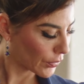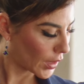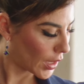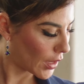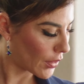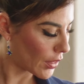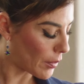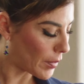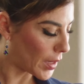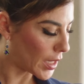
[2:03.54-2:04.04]

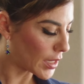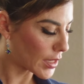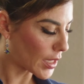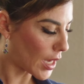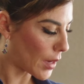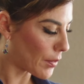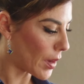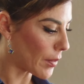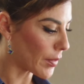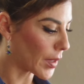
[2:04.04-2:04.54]
In the
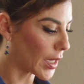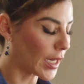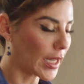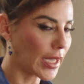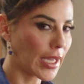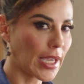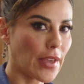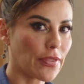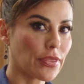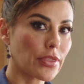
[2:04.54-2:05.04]
meantime, I'm gonna
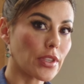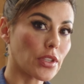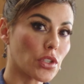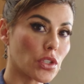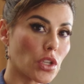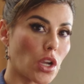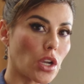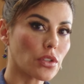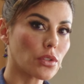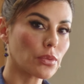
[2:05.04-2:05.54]
get the
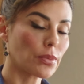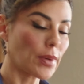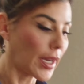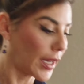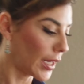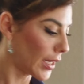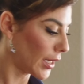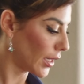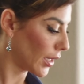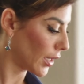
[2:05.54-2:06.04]
sauce
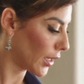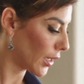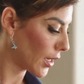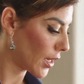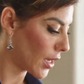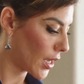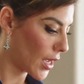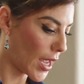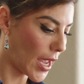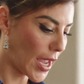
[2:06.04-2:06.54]
ready
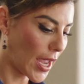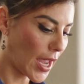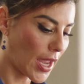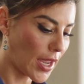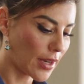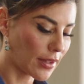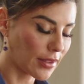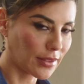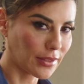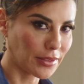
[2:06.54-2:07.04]

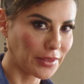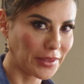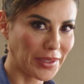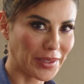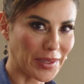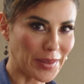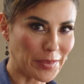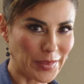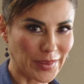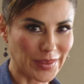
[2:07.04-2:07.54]
and clean
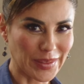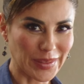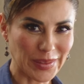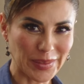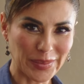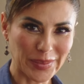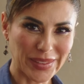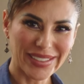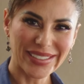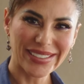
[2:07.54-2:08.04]
up a
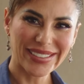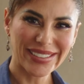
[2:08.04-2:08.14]
little bit.